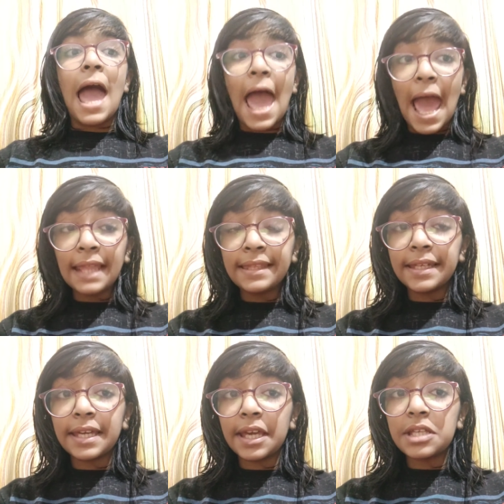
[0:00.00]
and the
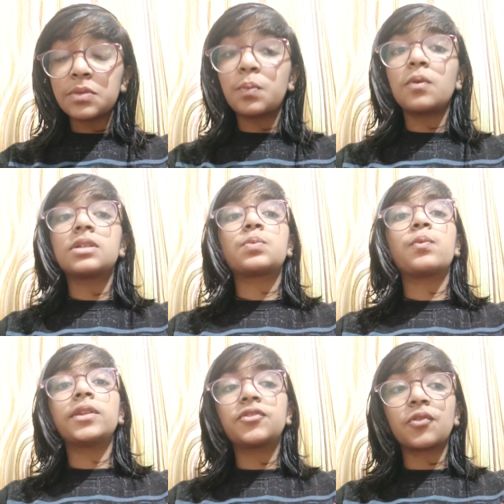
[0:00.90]
case was
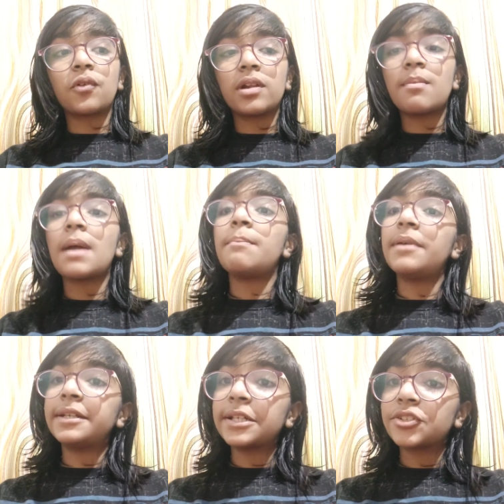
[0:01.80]
withdrawn by
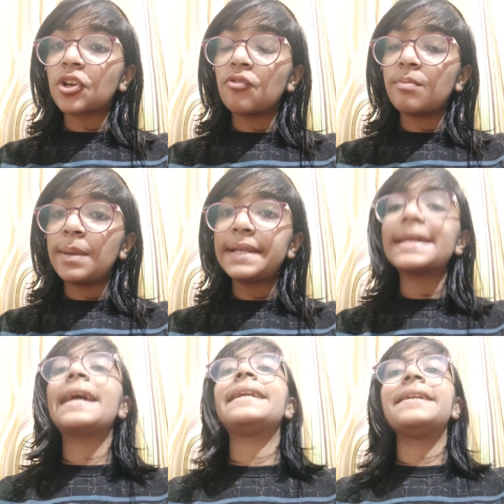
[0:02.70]
British government
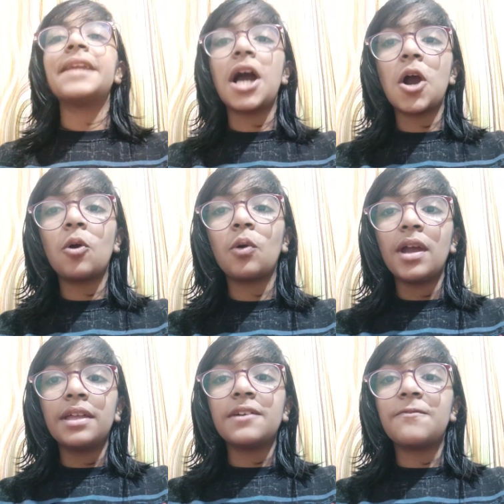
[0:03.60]
and now
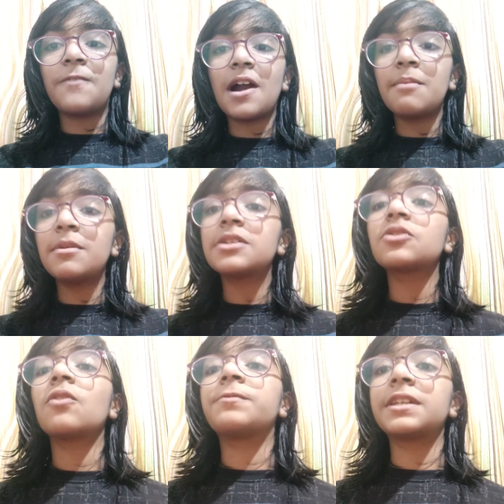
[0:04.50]
the farmers
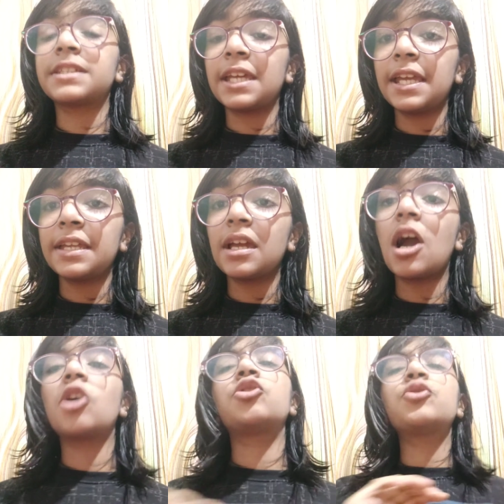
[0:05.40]
of this area
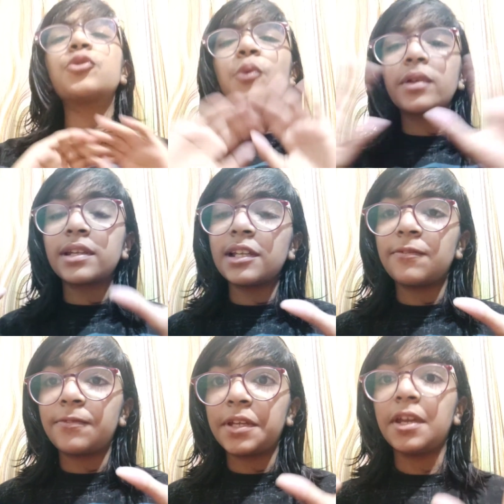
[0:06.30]
are totally
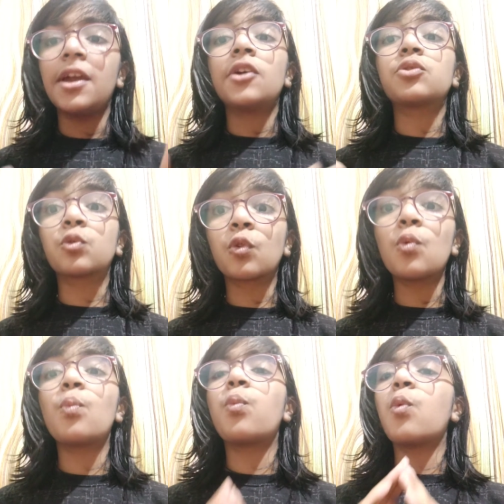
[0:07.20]
free to grow
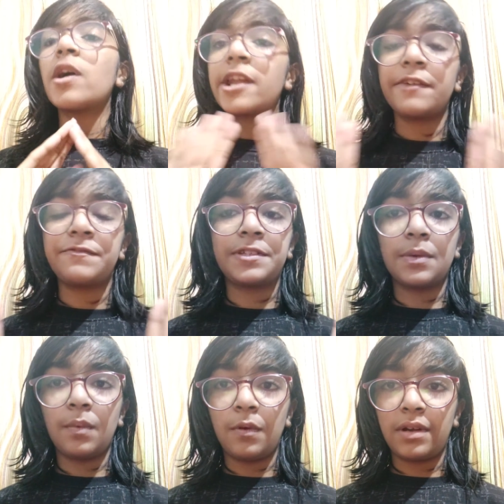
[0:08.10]
whatever they
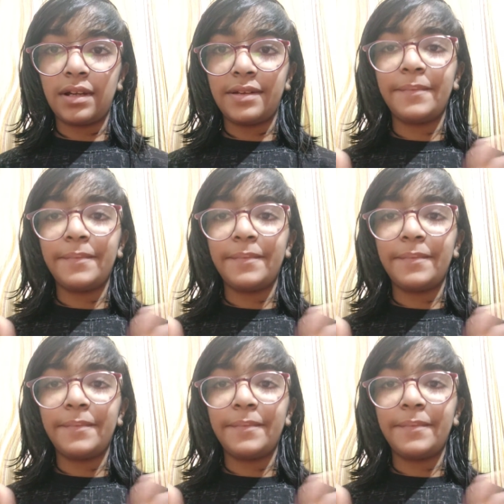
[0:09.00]
want.